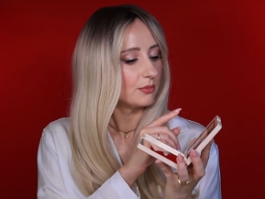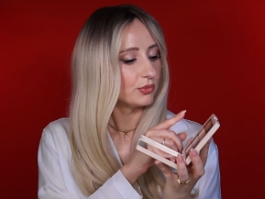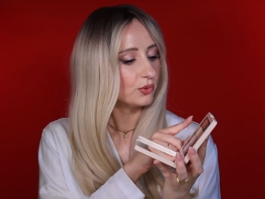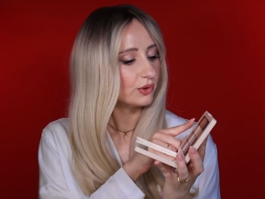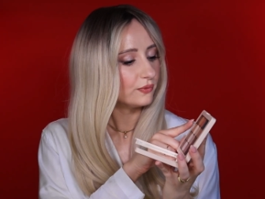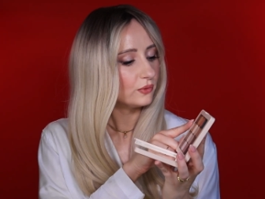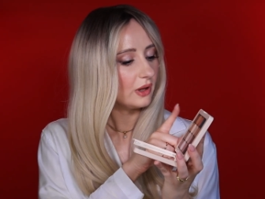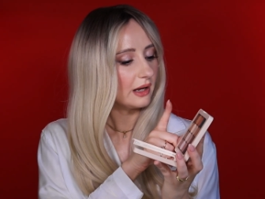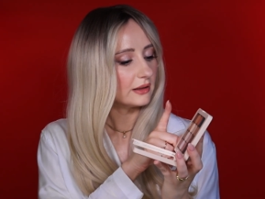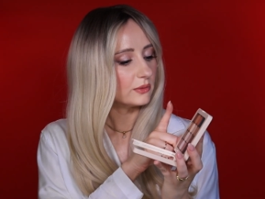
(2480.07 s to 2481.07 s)

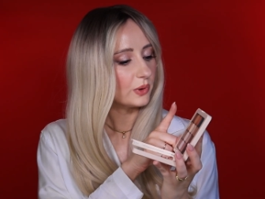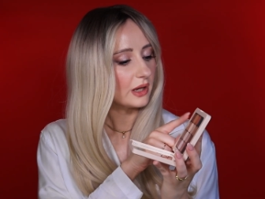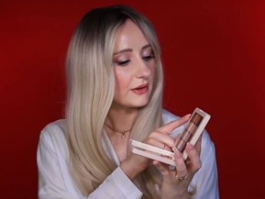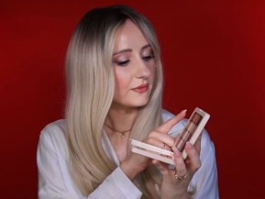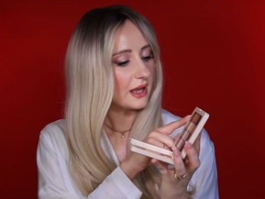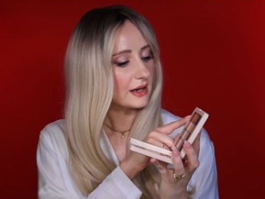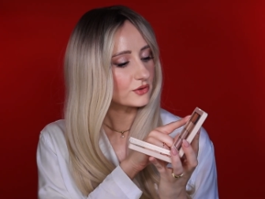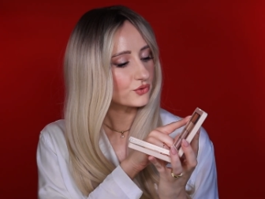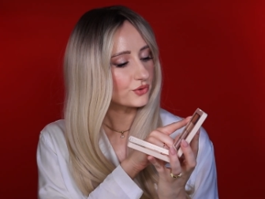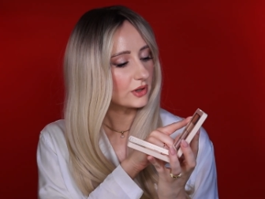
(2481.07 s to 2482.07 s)
Beautiful, and we have
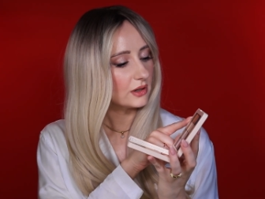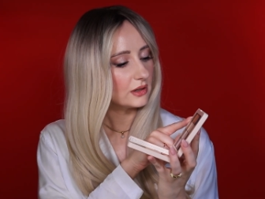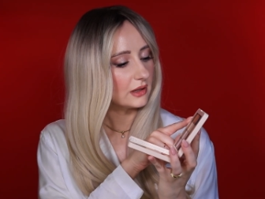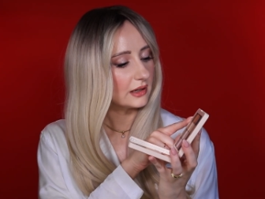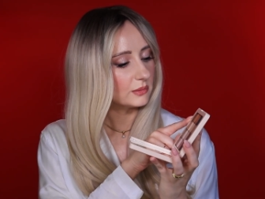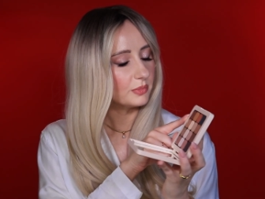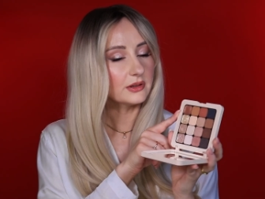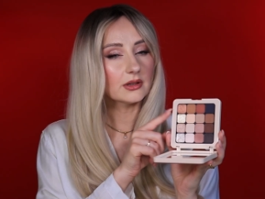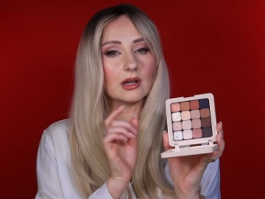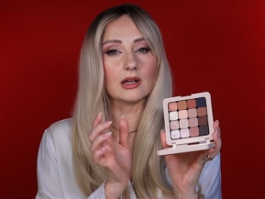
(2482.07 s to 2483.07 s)
extra light
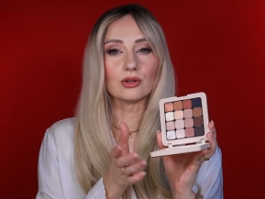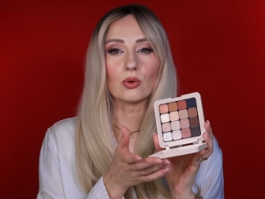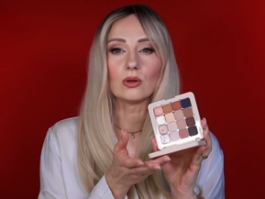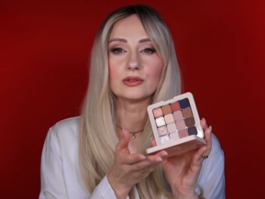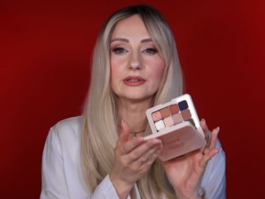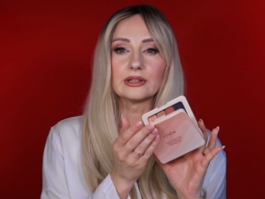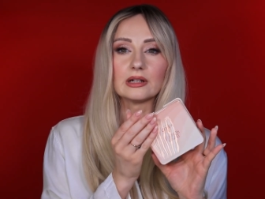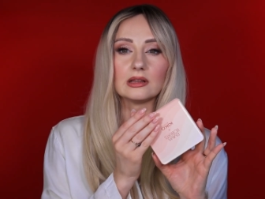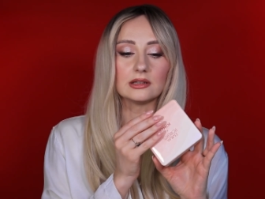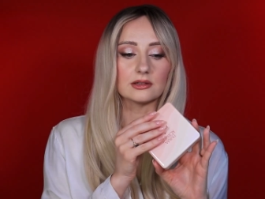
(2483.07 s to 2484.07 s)
pink and golden
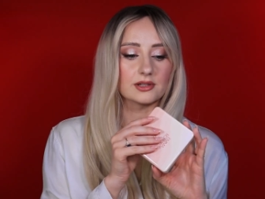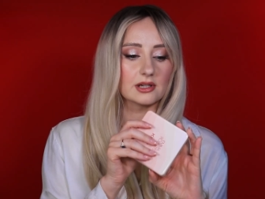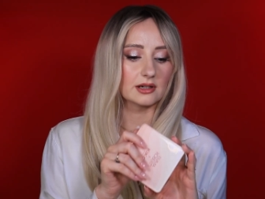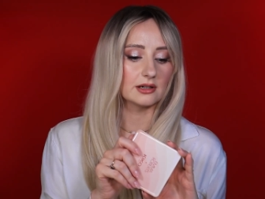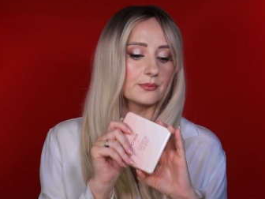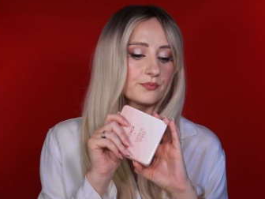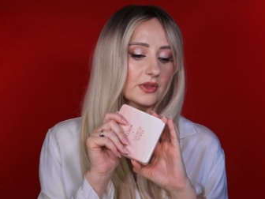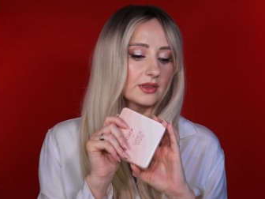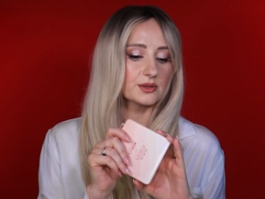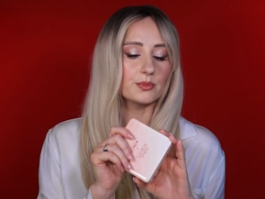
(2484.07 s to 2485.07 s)
glitters here.
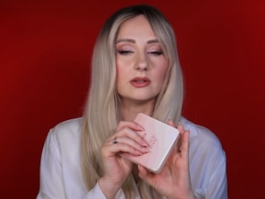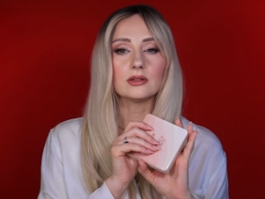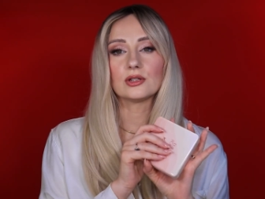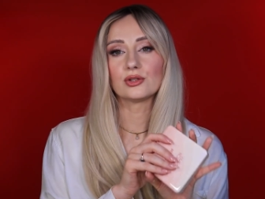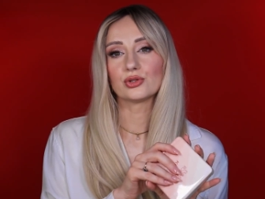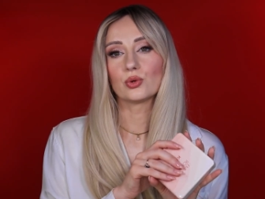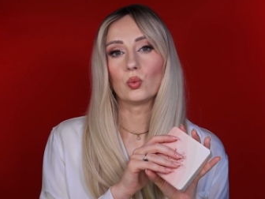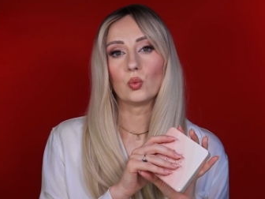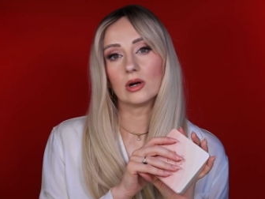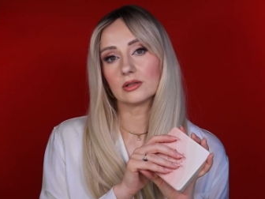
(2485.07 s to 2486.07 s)
This palette is
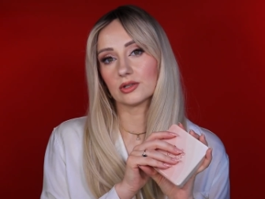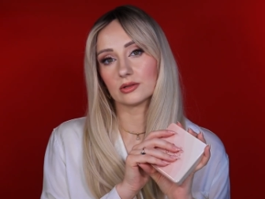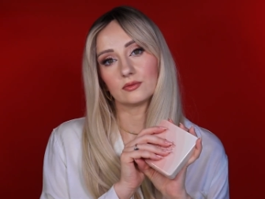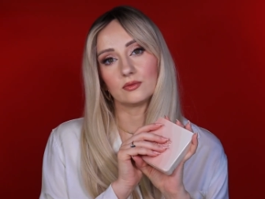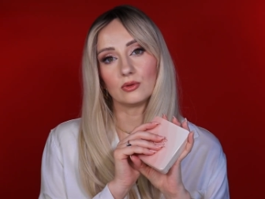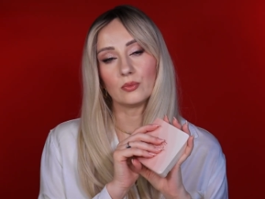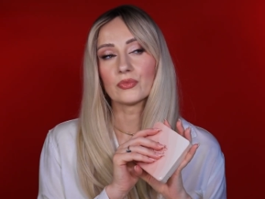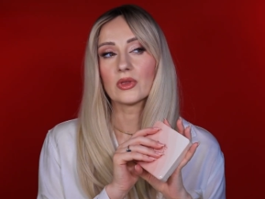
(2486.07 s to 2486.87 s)
wonderful.